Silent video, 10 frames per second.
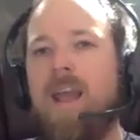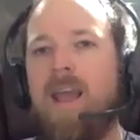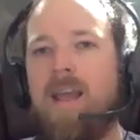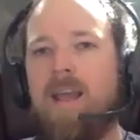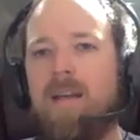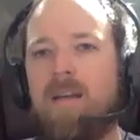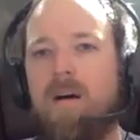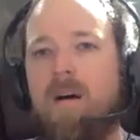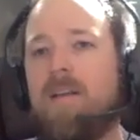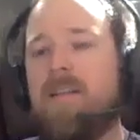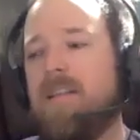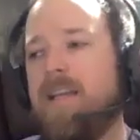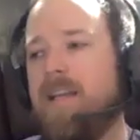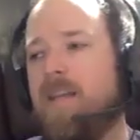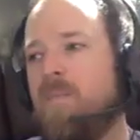And
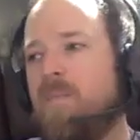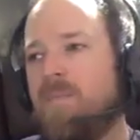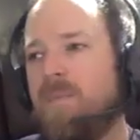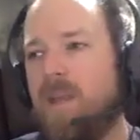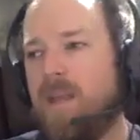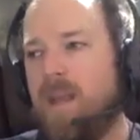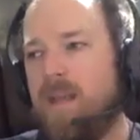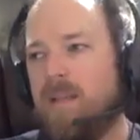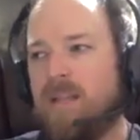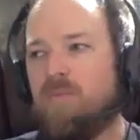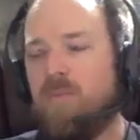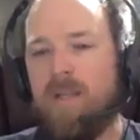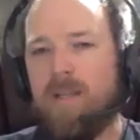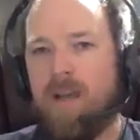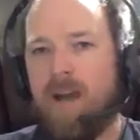honestly, it's
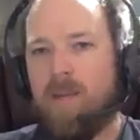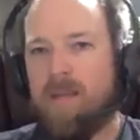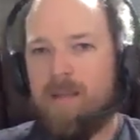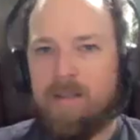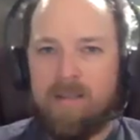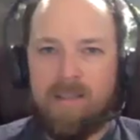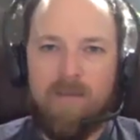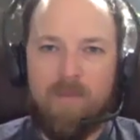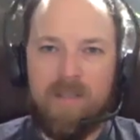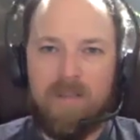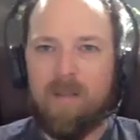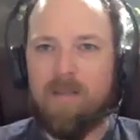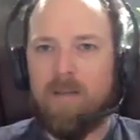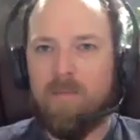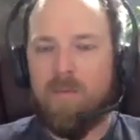really taught me. It's given me
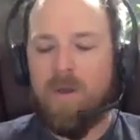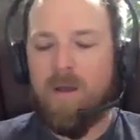such a